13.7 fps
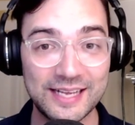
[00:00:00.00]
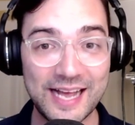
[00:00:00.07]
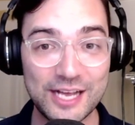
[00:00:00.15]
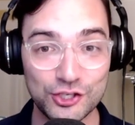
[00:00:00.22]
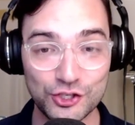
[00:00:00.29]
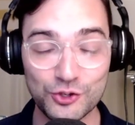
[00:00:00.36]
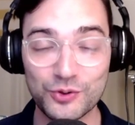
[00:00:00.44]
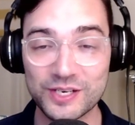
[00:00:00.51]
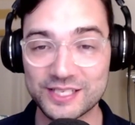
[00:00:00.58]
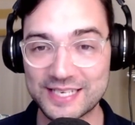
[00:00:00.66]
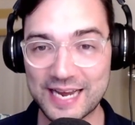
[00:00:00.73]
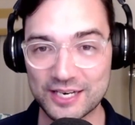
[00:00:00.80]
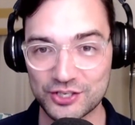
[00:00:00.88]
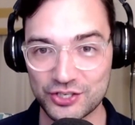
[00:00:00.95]
as soon as
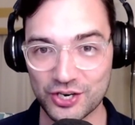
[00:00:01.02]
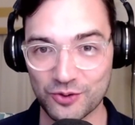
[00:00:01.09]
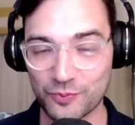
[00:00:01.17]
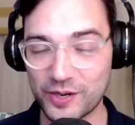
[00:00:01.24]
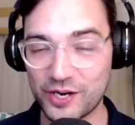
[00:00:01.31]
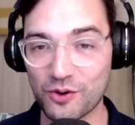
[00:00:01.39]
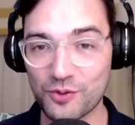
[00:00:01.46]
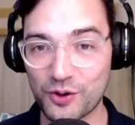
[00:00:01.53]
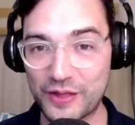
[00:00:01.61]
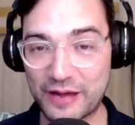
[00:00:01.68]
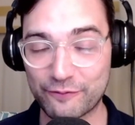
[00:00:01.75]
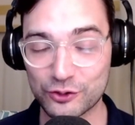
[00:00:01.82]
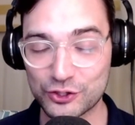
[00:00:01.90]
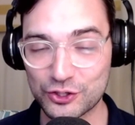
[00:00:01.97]
next year. We don't know
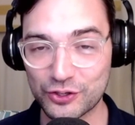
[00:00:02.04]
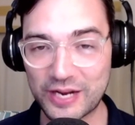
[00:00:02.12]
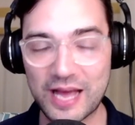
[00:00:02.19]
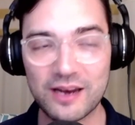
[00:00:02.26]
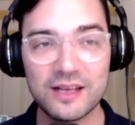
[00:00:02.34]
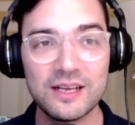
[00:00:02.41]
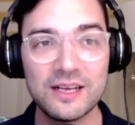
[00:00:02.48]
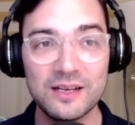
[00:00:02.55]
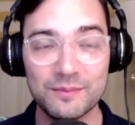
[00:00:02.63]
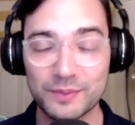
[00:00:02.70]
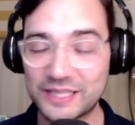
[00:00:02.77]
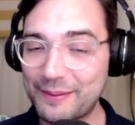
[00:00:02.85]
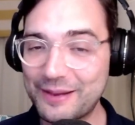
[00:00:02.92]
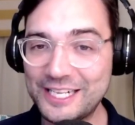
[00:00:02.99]
that for sure yet,
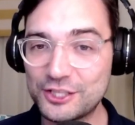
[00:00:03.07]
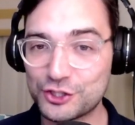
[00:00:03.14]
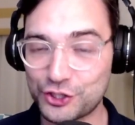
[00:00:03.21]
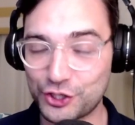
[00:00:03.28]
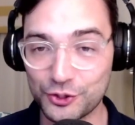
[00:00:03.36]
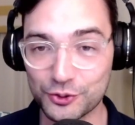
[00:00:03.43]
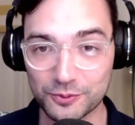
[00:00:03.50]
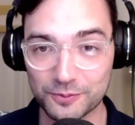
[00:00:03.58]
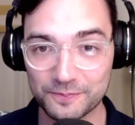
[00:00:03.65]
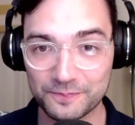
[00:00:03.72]
but they may need two.